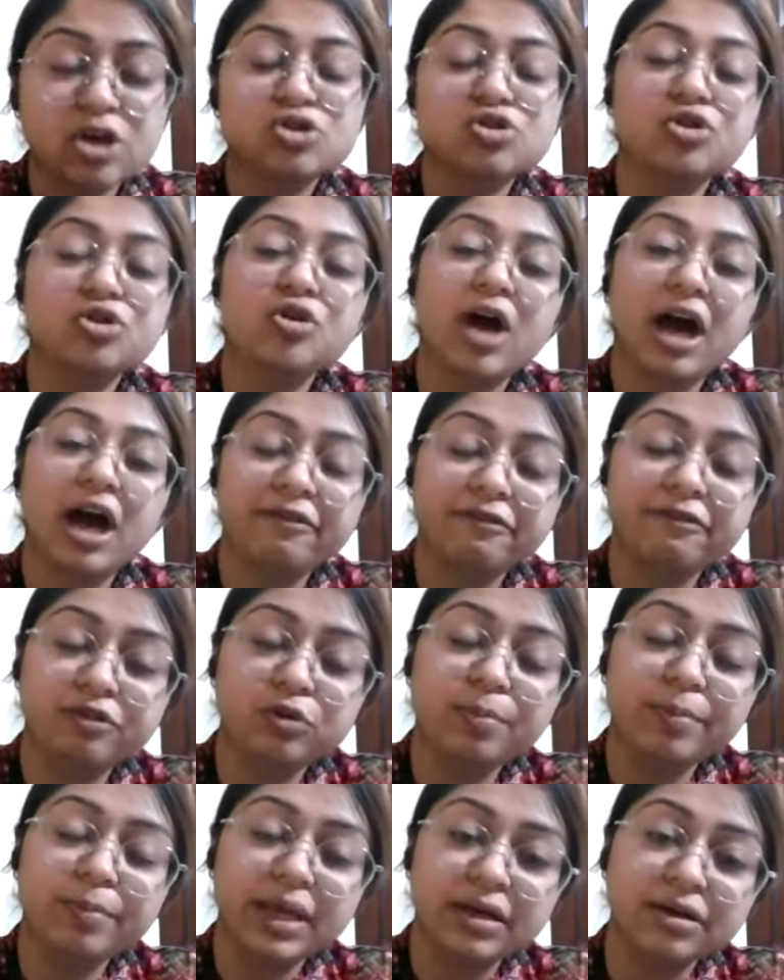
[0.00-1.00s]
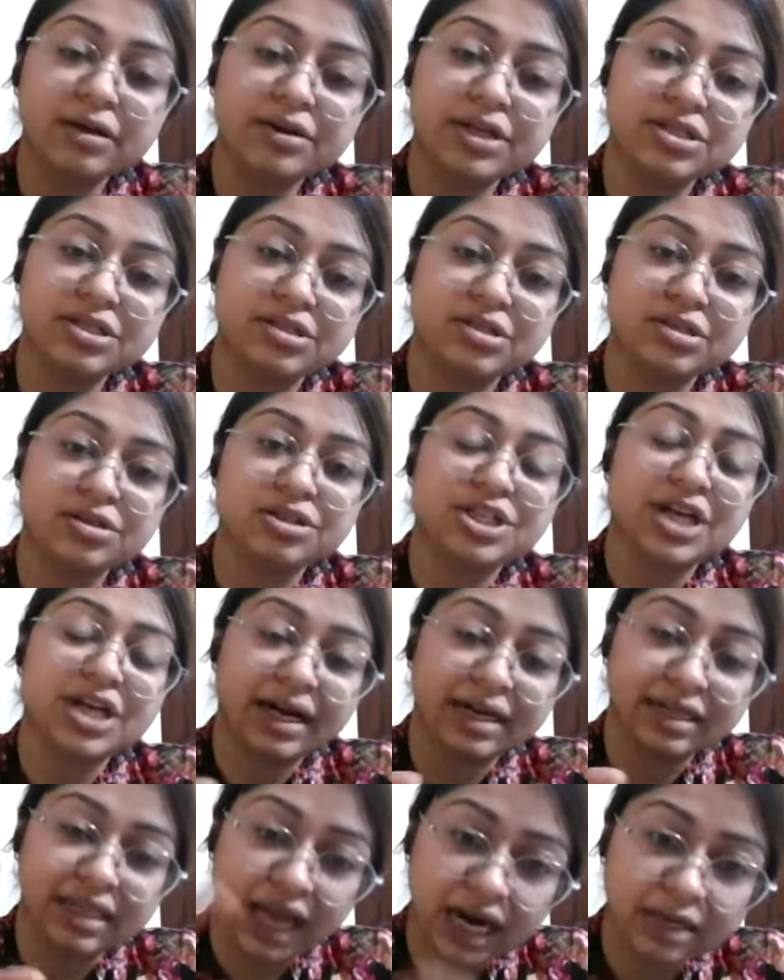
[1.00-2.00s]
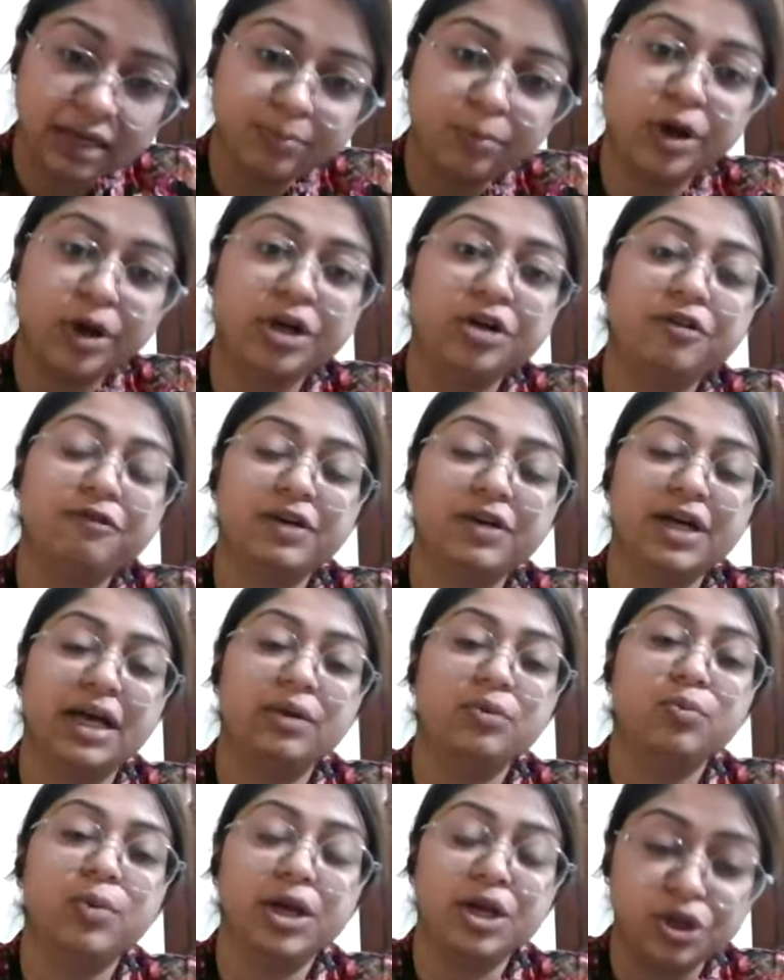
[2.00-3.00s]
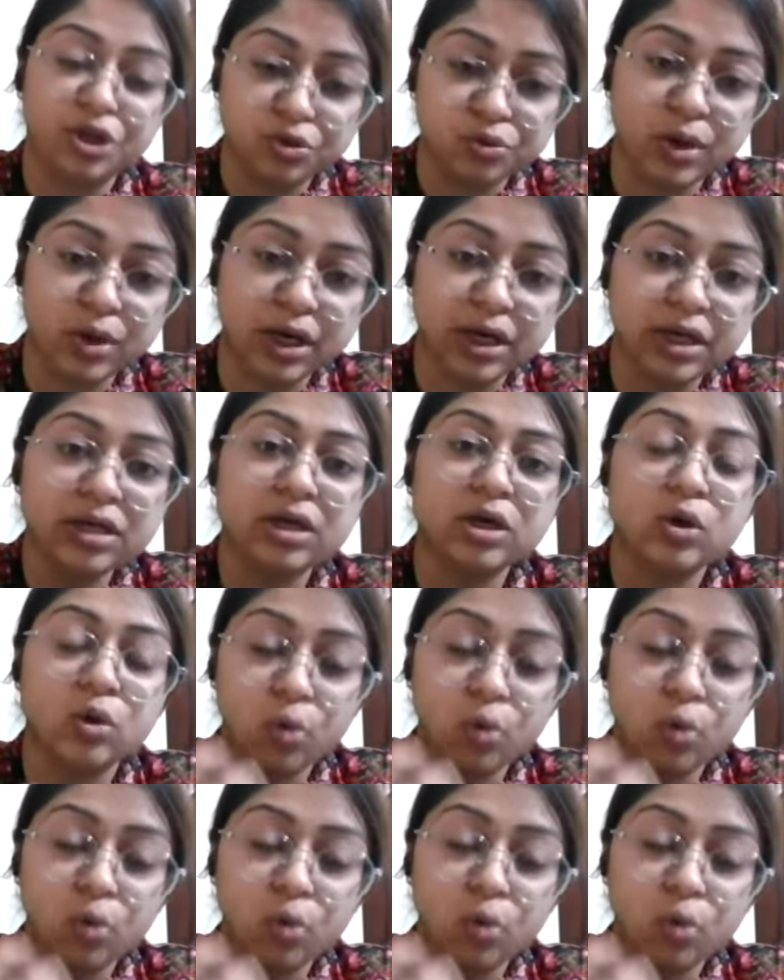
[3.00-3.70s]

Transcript: So you have to make a research at that point of time when you are